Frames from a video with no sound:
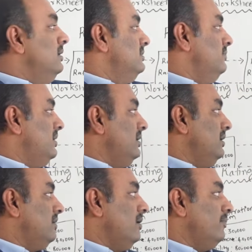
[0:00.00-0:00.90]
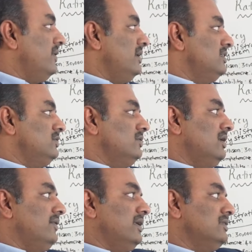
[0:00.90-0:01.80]
Similarly, comprehensive
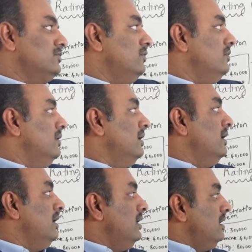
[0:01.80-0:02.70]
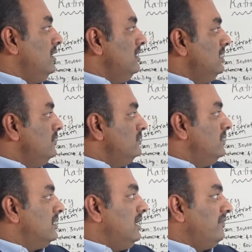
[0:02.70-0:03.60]
coverage. So
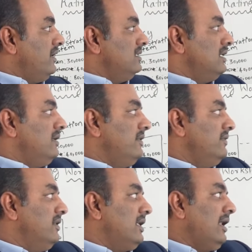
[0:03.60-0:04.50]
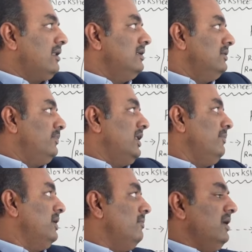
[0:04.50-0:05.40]
individual coverage level will calculate the
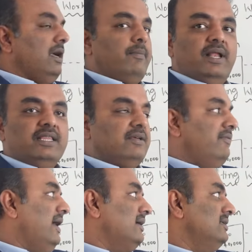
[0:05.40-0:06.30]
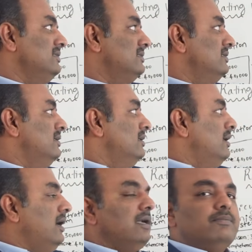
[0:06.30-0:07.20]
premium by applying the factors,
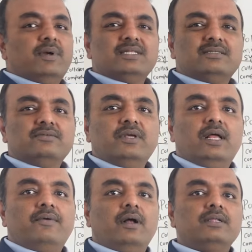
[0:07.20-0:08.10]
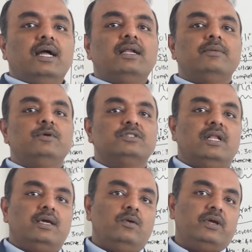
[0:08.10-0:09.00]
and plus we'll have all the attributes
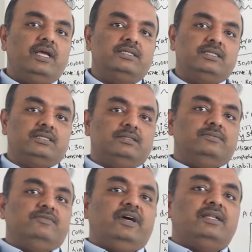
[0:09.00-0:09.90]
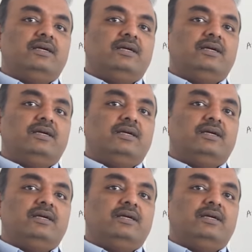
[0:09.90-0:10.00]
like location, where